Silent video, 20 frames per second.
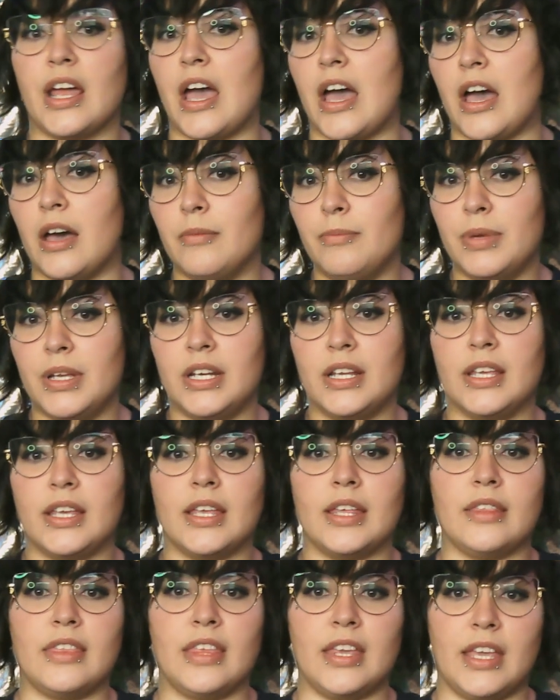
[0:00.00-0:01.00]
and have
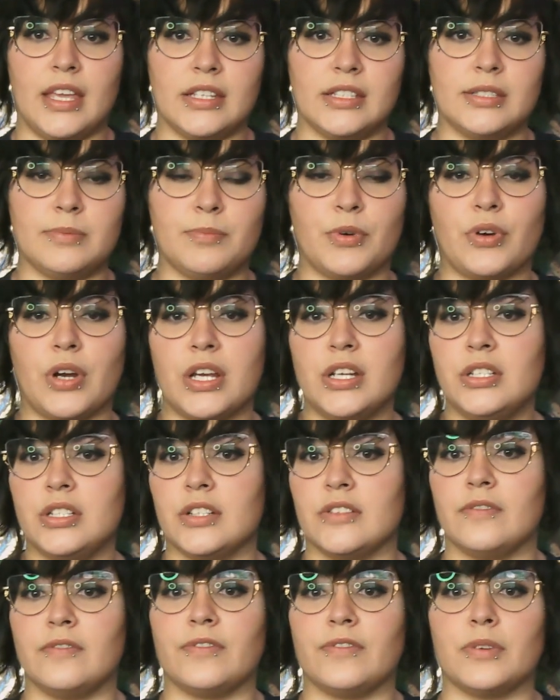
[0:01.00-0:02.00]
been the
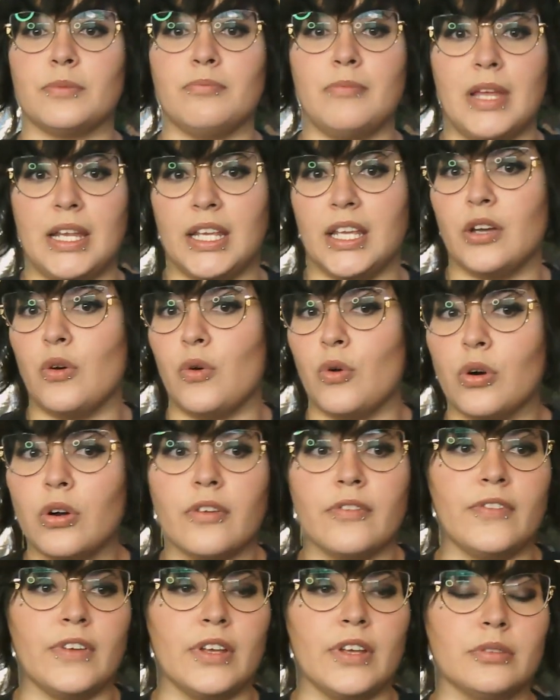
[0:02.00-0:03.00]
inspiration for many
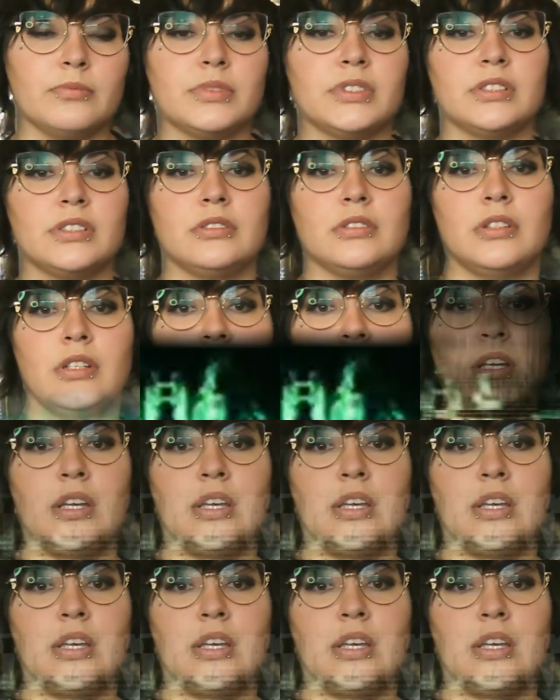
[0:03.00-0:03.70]
horror films.